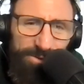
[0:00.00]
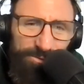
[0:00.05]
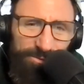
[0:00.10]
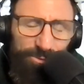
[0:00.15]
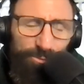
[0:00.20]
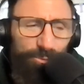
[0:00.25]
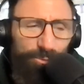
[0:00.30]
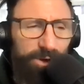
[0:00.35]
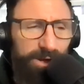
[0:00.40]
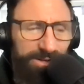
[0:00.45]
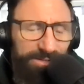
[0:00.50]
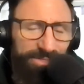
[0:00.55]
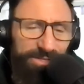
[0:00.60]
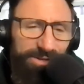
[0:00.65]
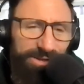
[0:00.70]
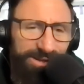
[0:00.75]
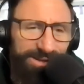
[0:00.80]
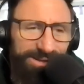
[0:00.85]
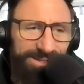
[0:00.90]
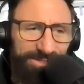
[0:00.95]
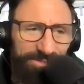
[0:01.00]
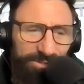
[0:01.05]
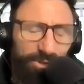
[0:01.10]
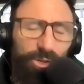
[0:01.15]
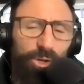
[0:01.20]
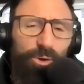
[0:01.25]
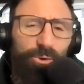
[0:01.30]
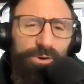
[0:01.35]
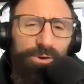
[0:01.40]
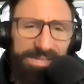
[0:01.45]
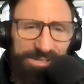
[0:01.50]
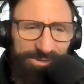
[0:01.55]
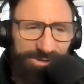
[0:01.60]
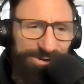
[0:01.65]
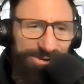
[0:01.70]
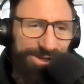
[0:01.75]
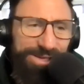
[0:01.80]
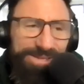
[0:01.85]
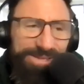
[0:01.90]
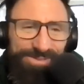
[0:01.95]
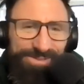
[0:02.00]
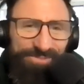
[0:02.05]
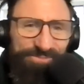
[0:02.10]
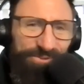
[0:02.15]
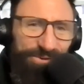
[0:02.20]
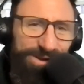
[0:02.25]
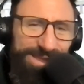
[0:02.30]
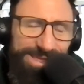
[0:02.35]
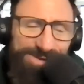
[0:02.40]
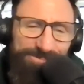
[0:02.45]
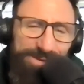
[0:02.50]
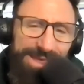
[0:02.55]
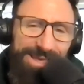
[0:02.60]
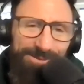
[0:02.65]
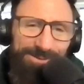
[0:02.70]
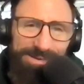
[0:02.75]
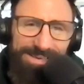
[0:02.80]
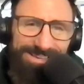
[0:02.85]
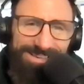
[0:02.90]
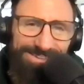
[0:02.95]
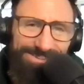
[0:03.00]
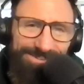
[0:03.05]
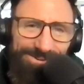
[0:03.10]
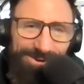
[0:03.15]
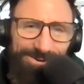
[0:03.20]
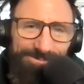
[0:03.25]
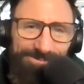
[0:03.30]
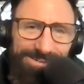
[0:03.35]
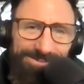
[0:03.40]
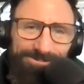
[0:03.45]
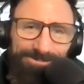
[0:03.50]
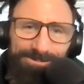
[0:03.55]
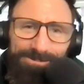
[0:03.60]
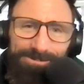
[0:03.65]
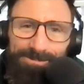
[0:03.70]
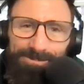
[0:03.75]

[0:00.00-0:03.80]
learning years for him and me. You know what I mean?